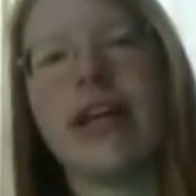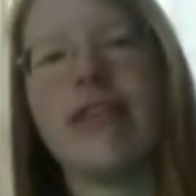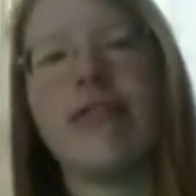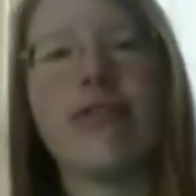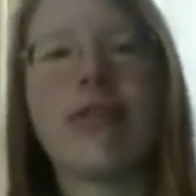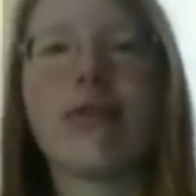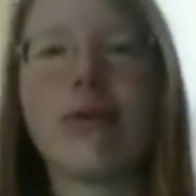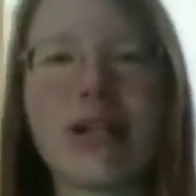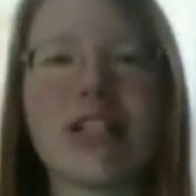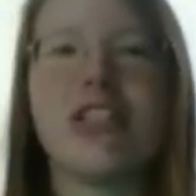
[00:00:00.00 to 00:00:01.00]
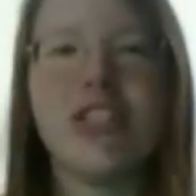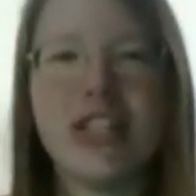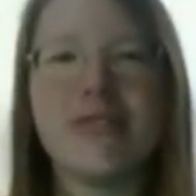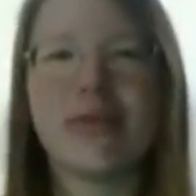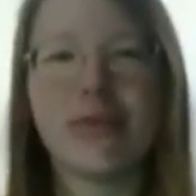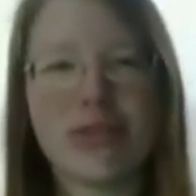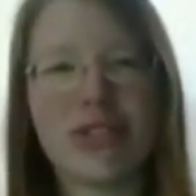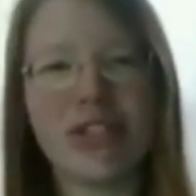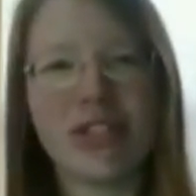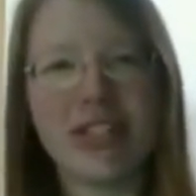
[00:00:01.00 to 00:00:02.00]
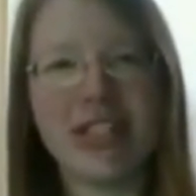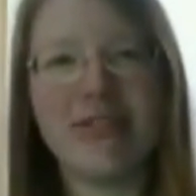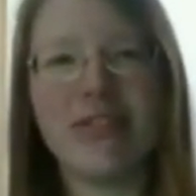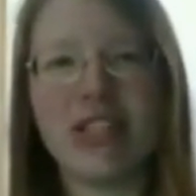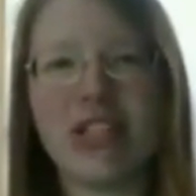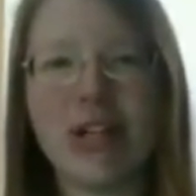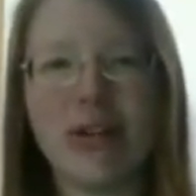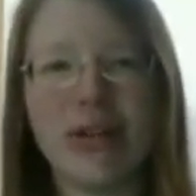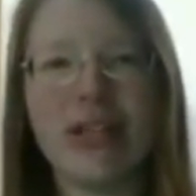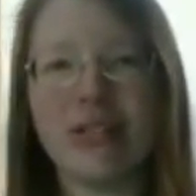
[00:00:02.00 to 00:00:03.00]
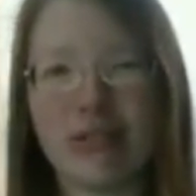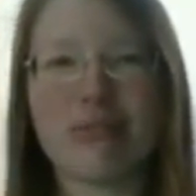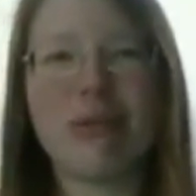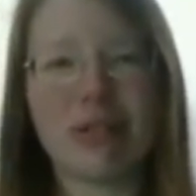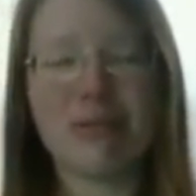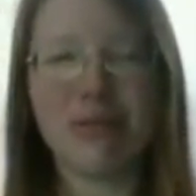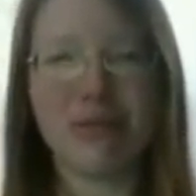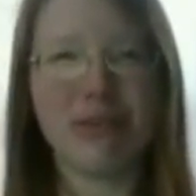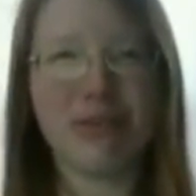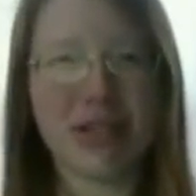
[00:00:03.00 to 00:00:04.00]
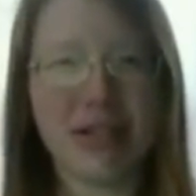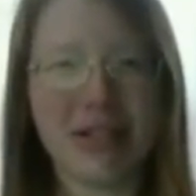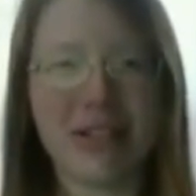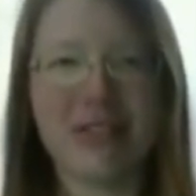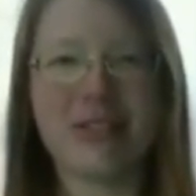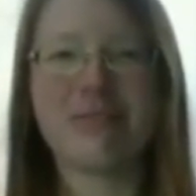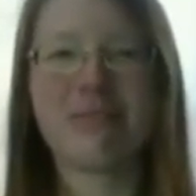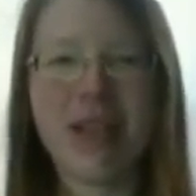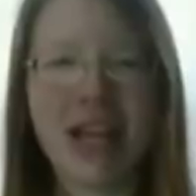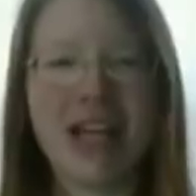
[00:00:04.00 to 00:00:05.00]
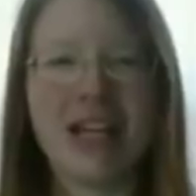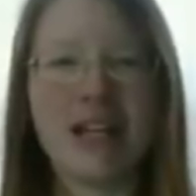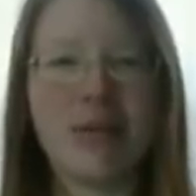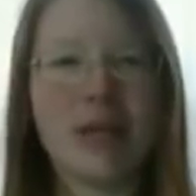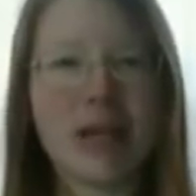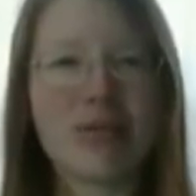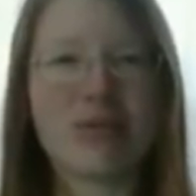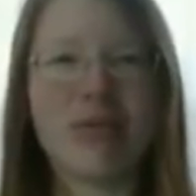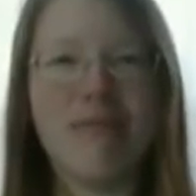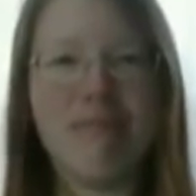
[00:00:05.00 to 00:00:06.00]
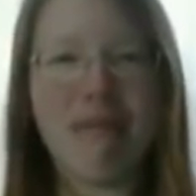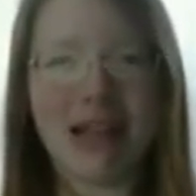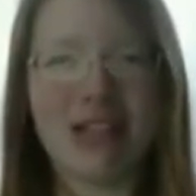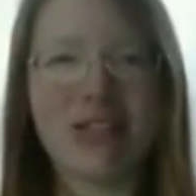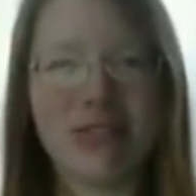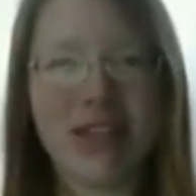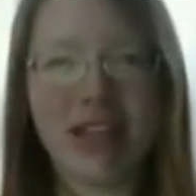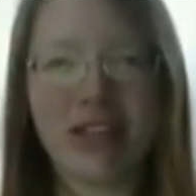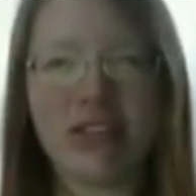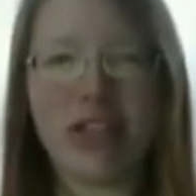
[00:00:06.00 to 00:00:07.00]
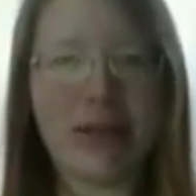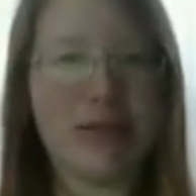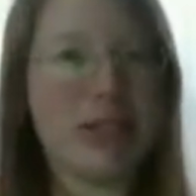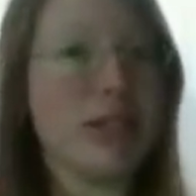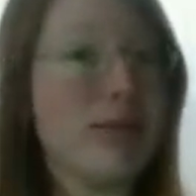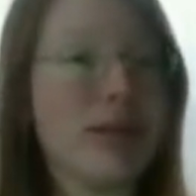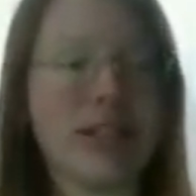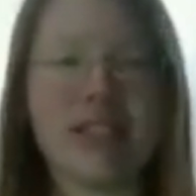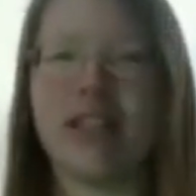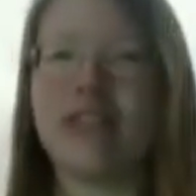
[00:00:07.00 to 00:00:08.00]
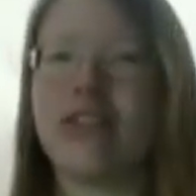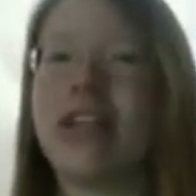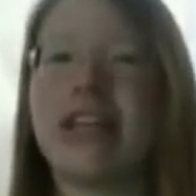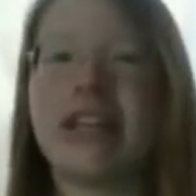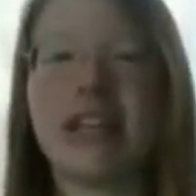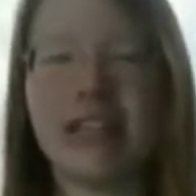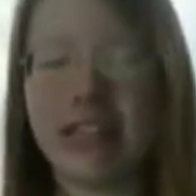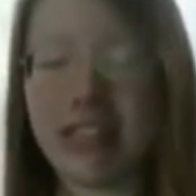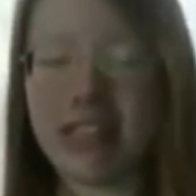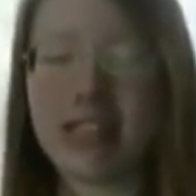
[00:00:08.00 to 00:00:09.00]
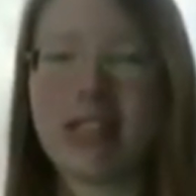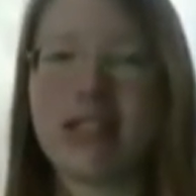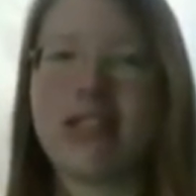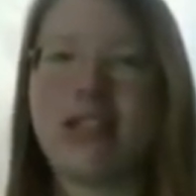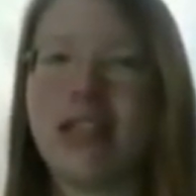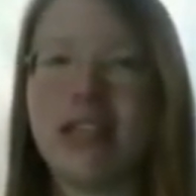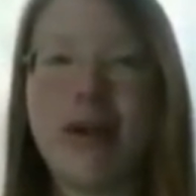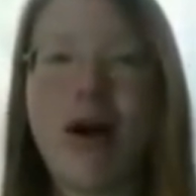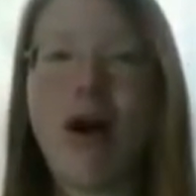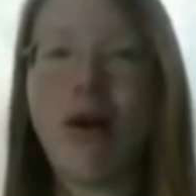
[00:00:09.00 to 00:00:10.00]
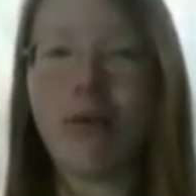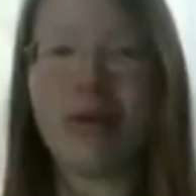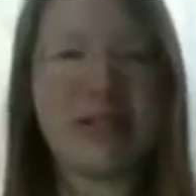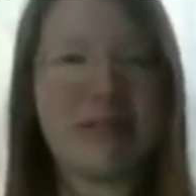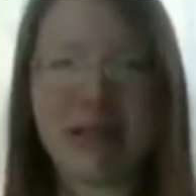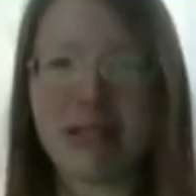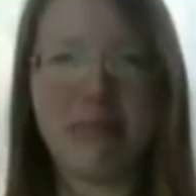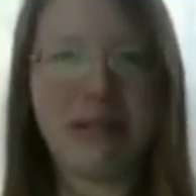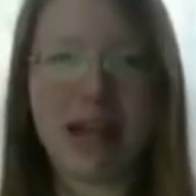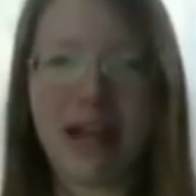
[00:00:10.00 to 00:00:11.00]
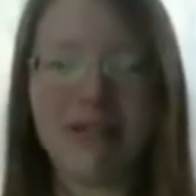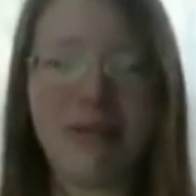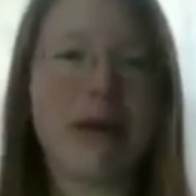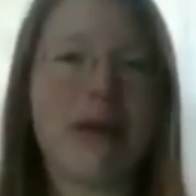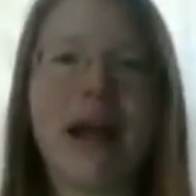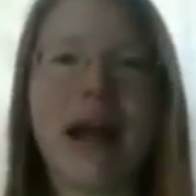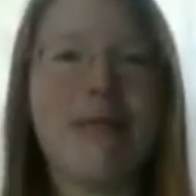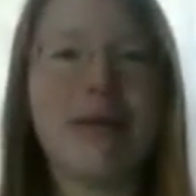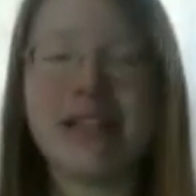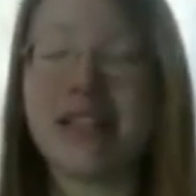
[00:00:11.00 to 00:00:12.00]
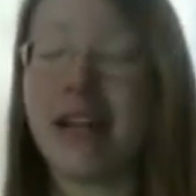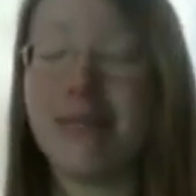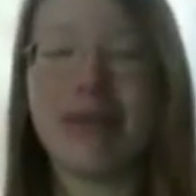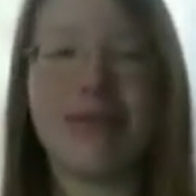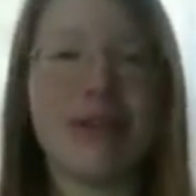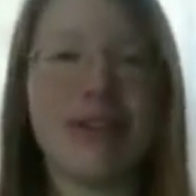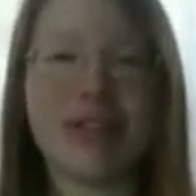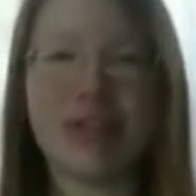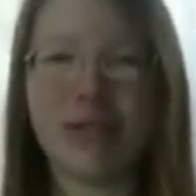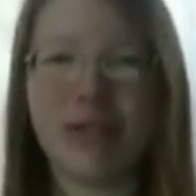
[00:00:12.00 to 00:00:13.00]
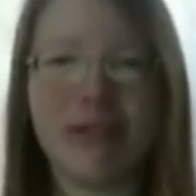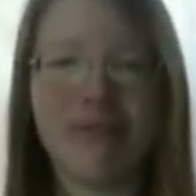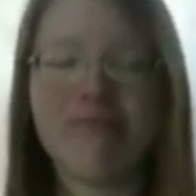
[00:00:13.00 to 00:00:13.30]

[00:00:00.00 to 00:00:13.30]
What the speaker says: and if you've ever watched the Jeeves and Wooster TV show, he's responsible for those characters. Woodhouse was a master of the English language, and I'm not exaggerating in the least. He always makes me laugh, no matter how many times I've read the story.